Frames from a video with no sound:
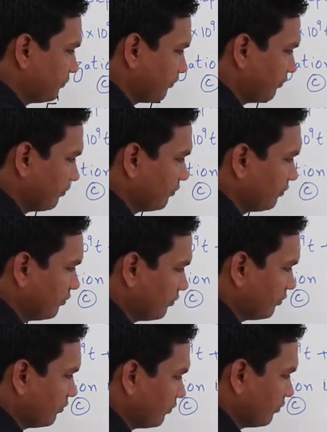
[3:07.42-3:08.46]

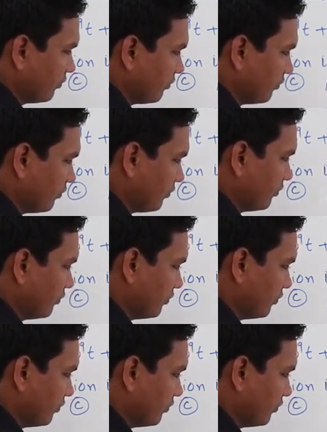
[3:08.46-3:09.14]
(no one is talking)